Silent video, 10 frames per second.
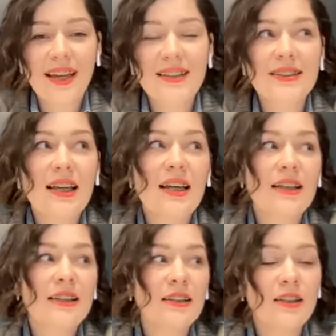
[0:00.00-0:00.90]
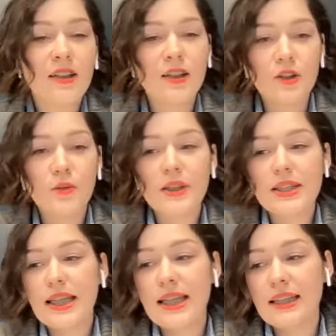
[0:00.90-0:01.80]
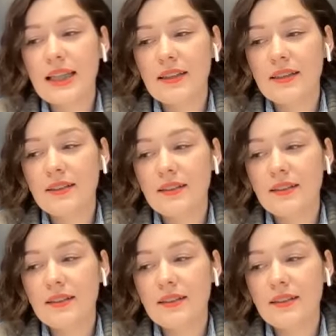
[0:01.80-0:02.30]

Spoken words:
thanks. And you were saying that